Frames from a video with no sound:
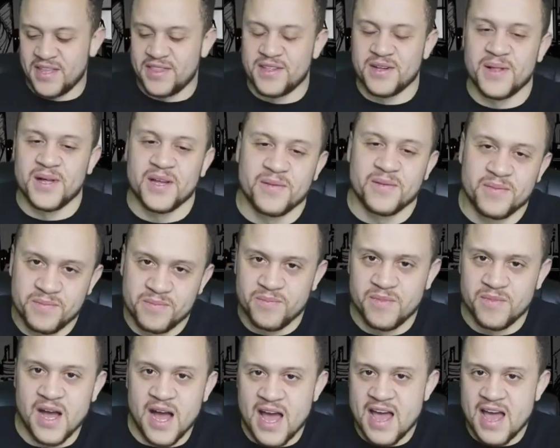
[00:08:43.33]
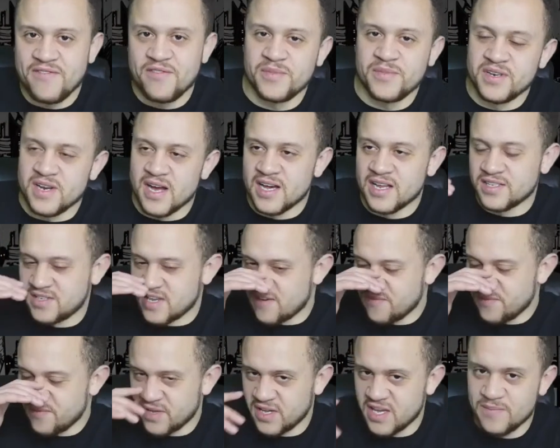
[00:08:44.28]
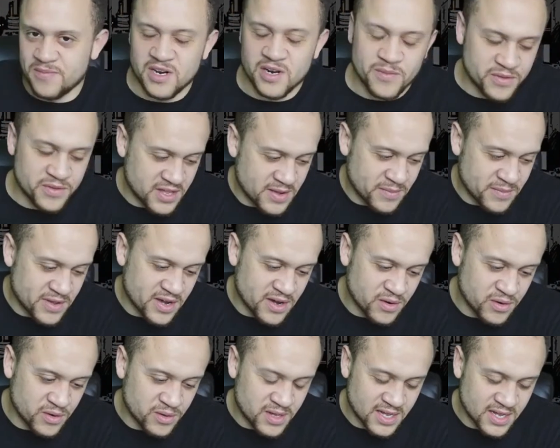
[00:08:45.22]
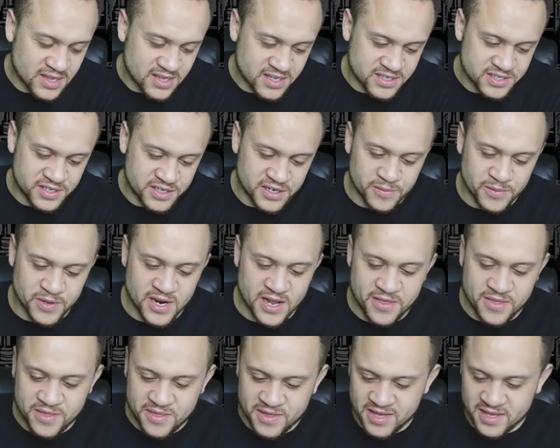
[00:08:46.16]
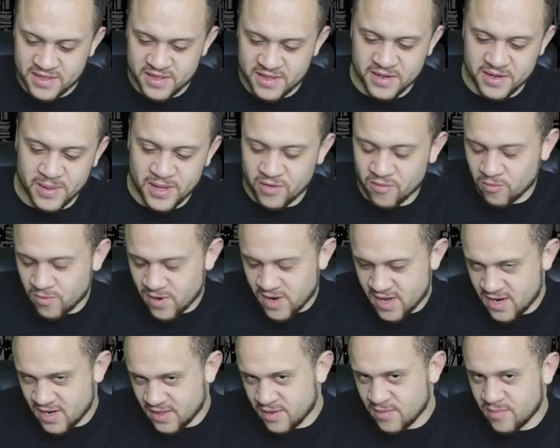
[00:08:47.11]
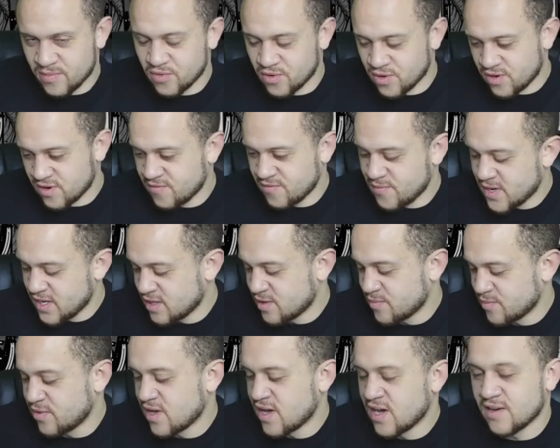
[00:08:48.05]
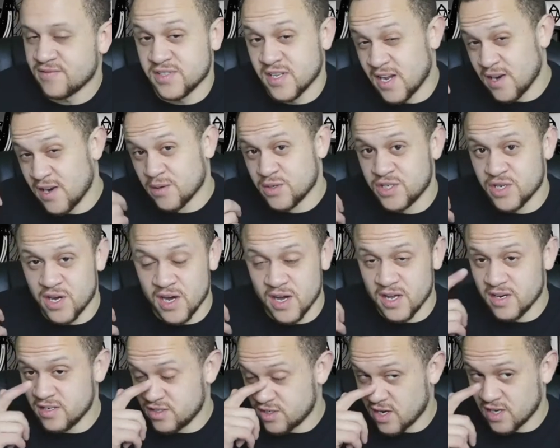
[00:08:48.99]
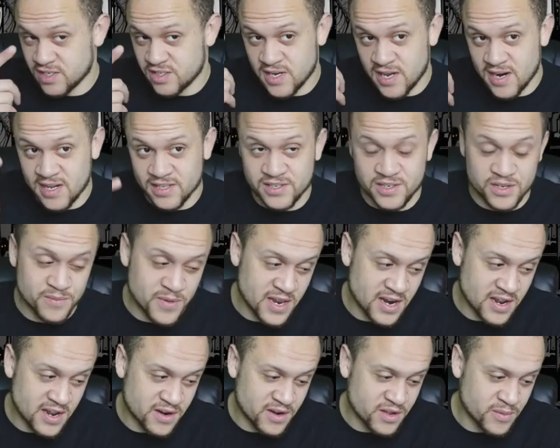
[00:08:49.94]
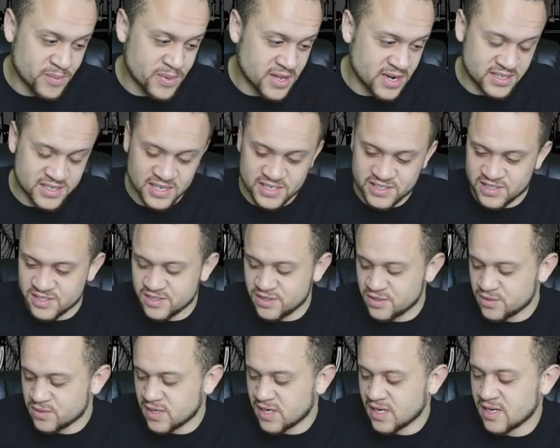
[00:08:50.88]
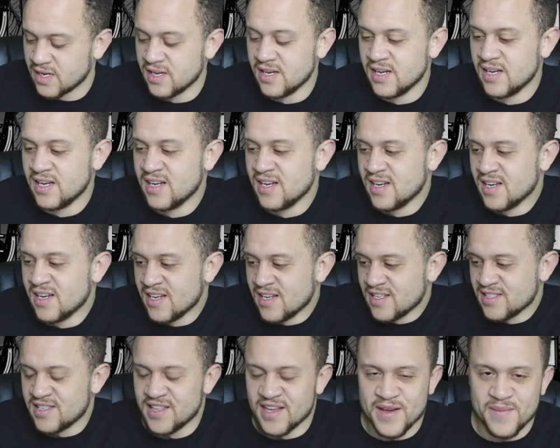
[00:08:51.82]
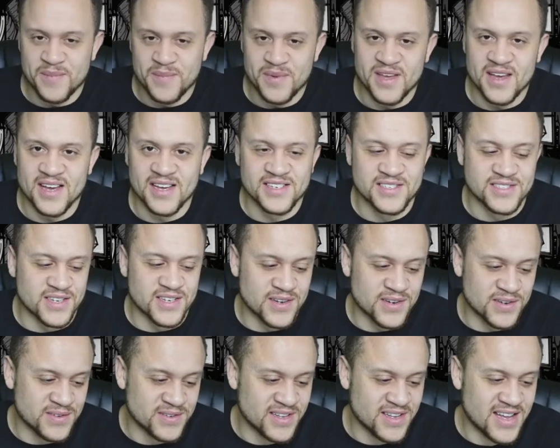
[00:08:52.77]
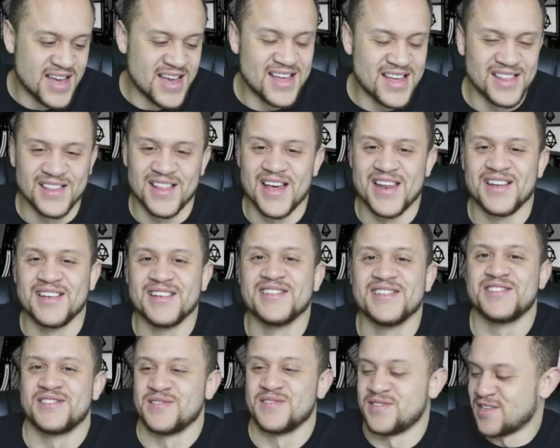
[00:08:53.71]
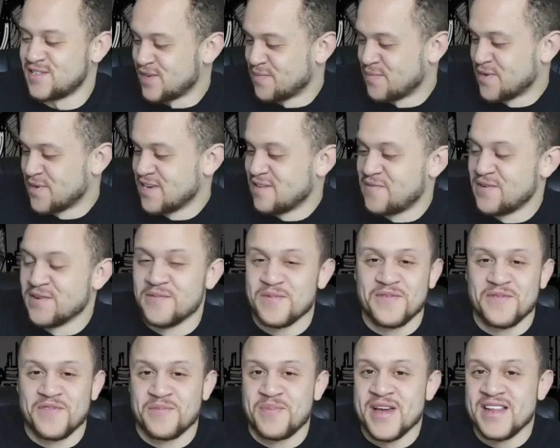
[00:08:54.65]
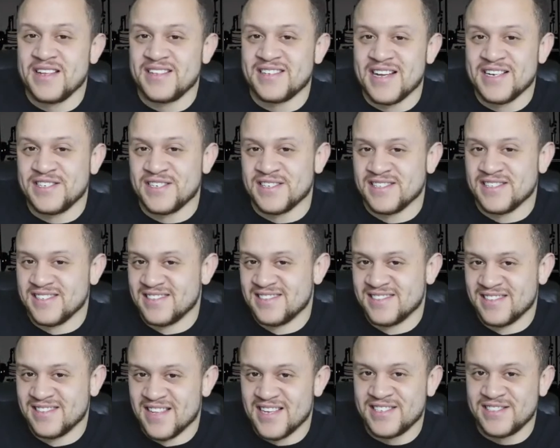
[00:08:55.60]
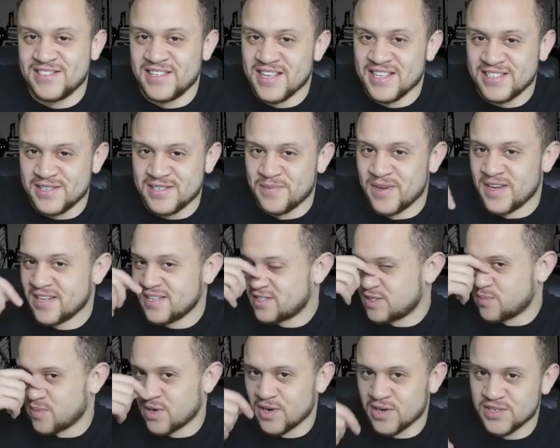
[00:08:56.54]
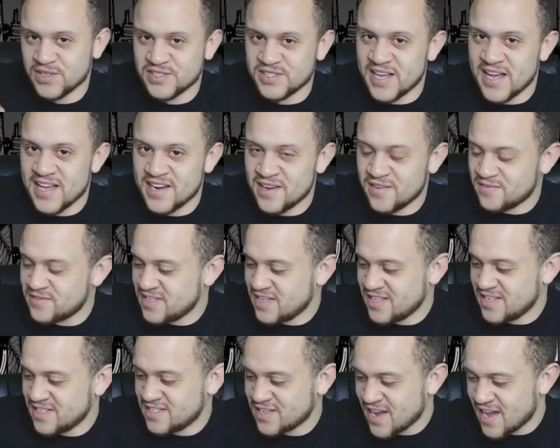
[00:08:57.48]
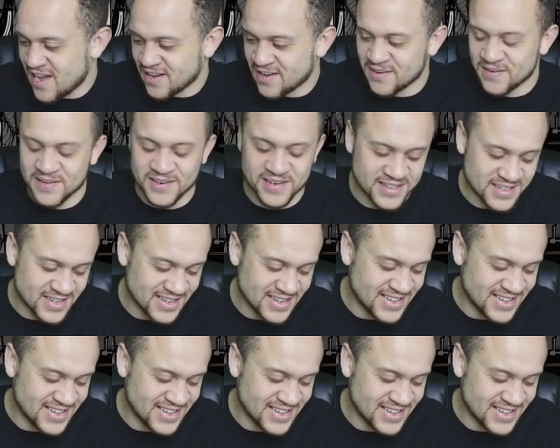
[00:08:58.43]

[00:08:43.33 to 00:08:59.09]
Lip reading: like, I haven't been keeping up with the NBA a whole lot this year, but I think they're like right on the border of making the playoffs. And I know Sean, shout out to you, man. I know you're paying attention to the NBA. So let it someone if you're paying attention, let's get some like Spurs NFT chat going in